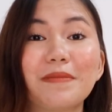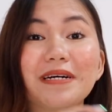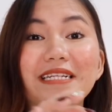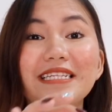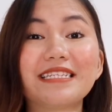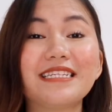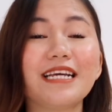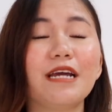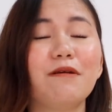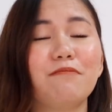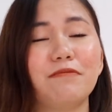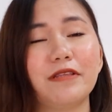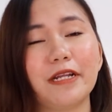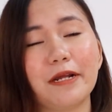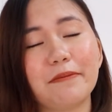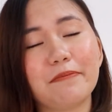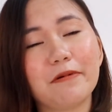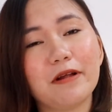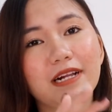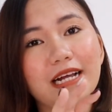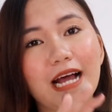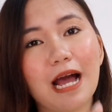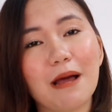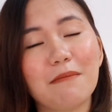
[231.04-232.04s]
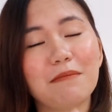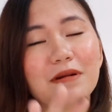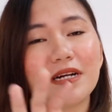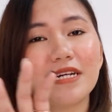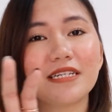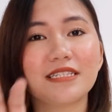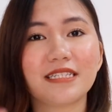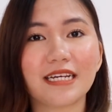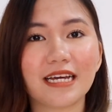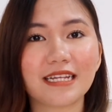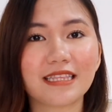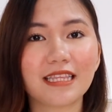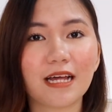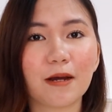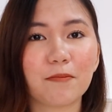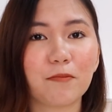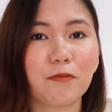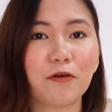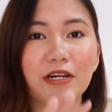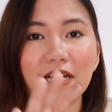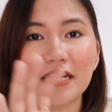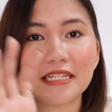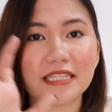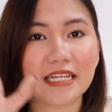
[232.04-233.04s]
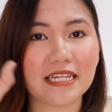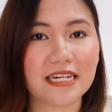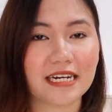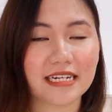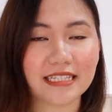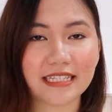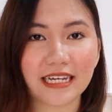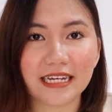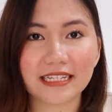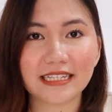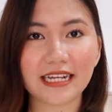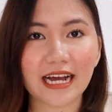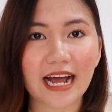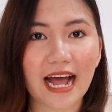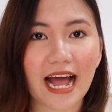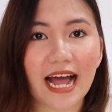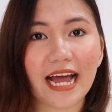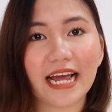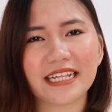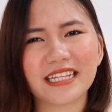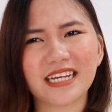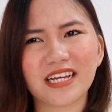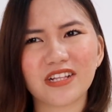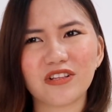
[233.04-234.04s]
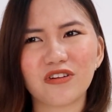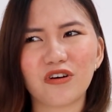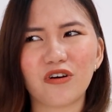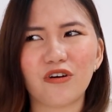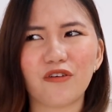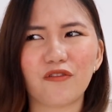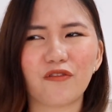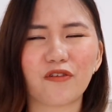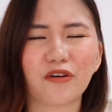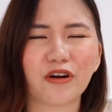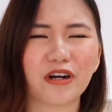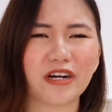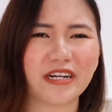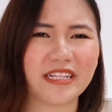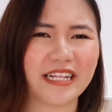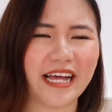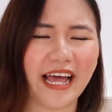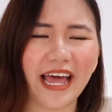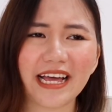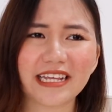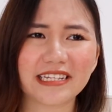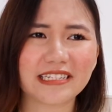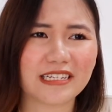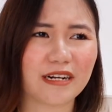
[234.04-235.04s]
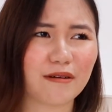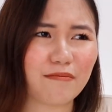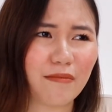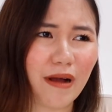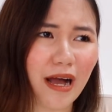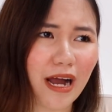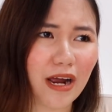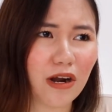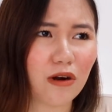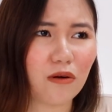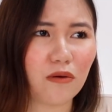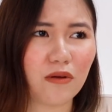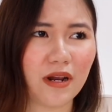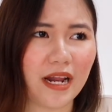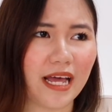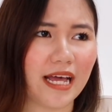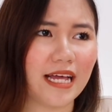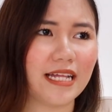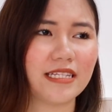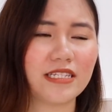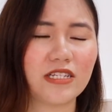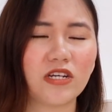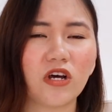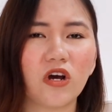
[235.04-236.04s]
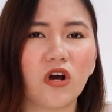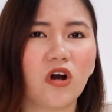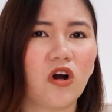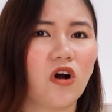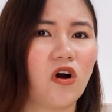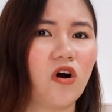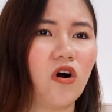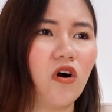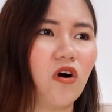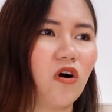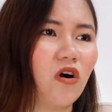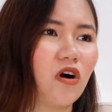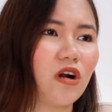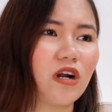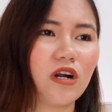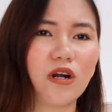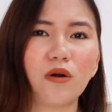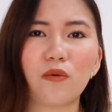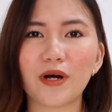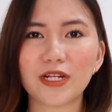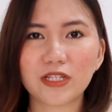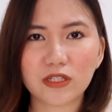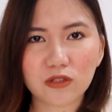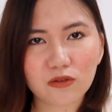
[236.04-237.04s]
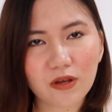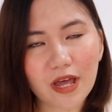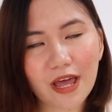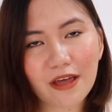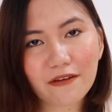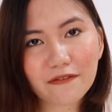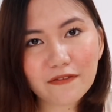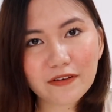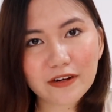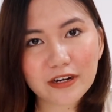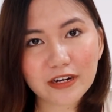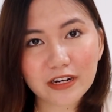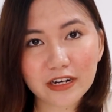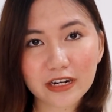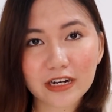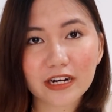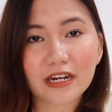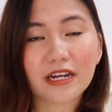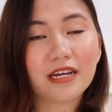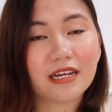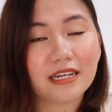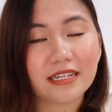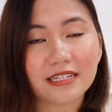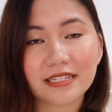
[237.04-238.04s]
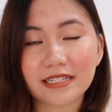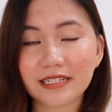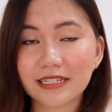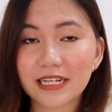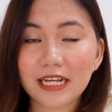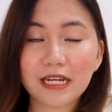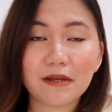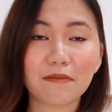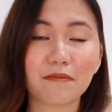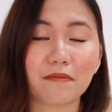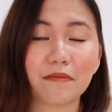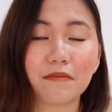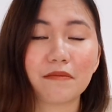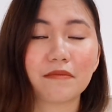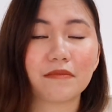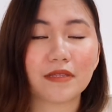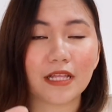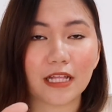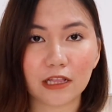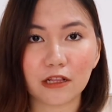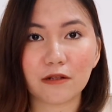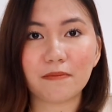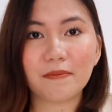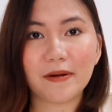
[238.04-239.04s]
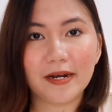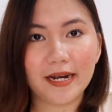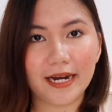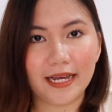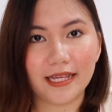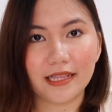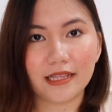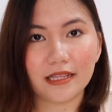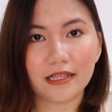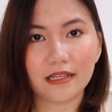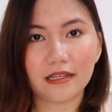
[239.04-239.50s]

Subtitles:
But same triple camera setup, walang dinagdag na kahit ano for the extra macro lens or whatsoever, same tatlo pa rin.